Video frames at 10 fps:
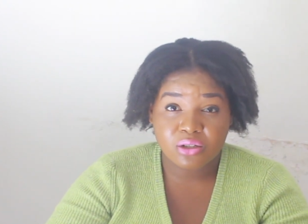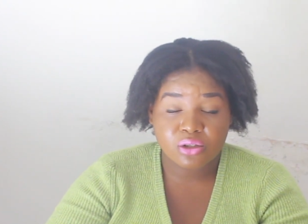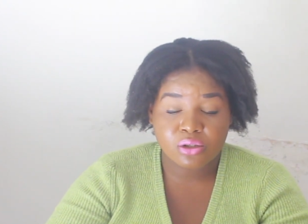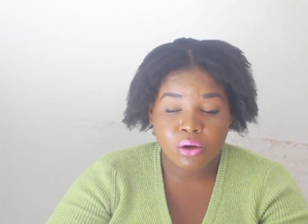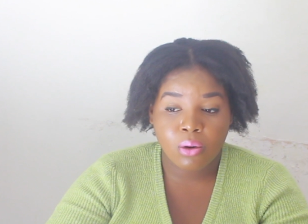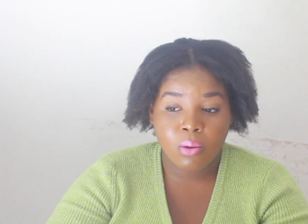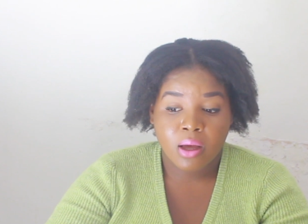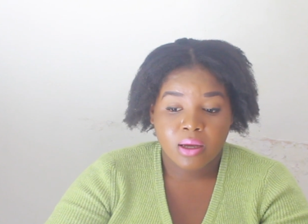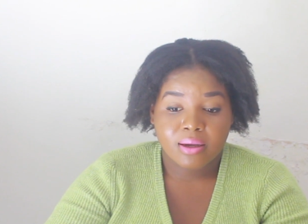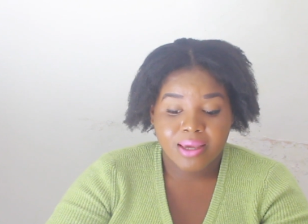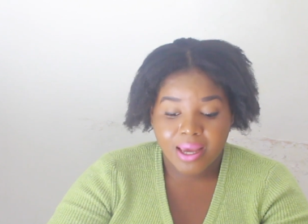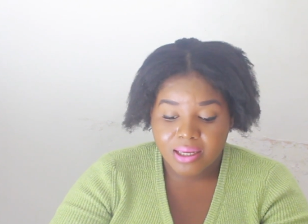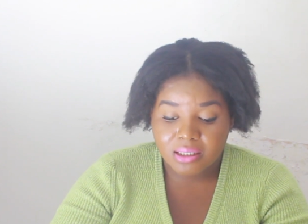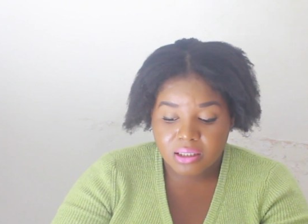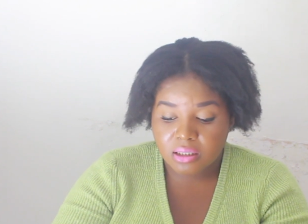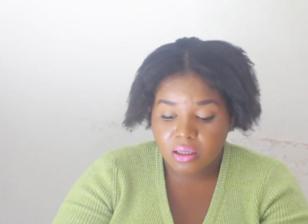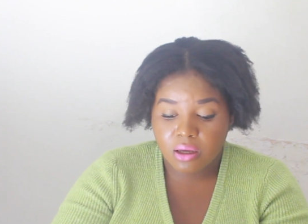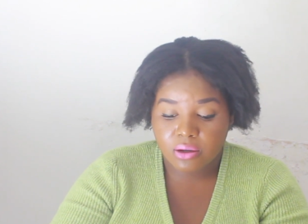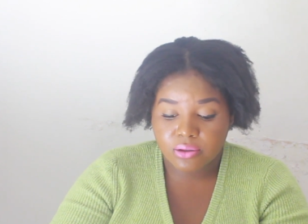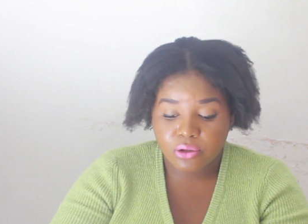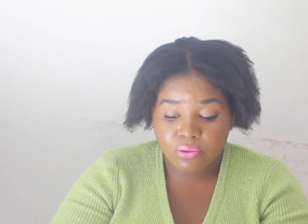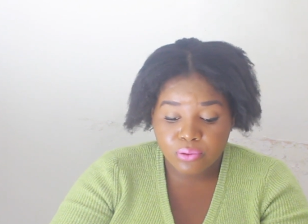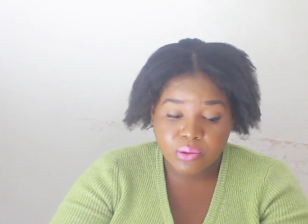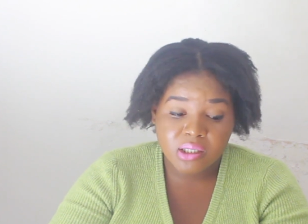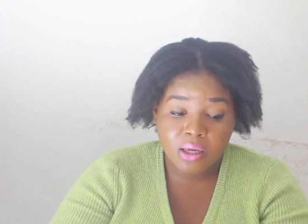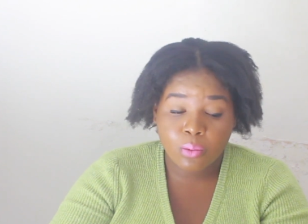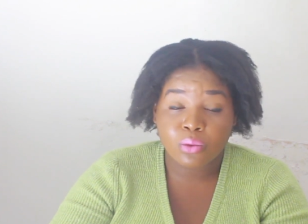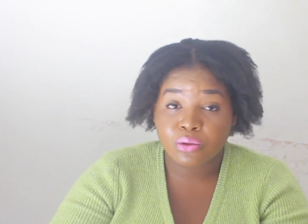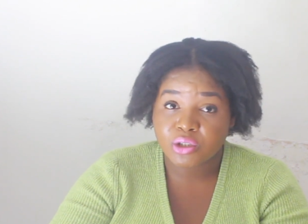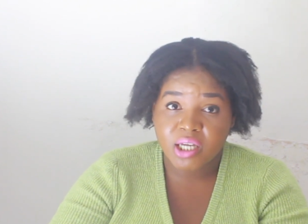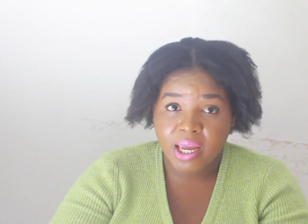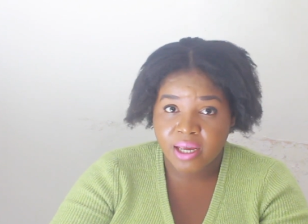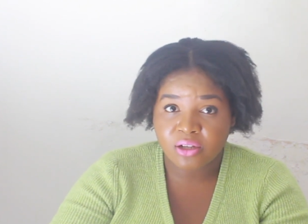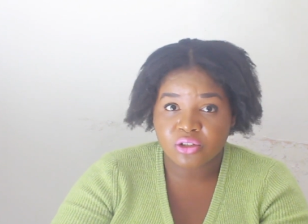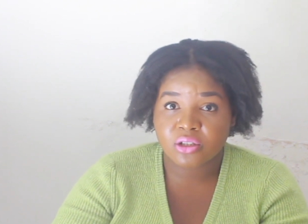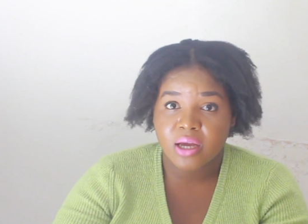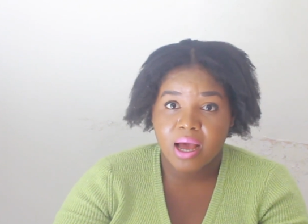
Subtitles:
So yes, your routine will change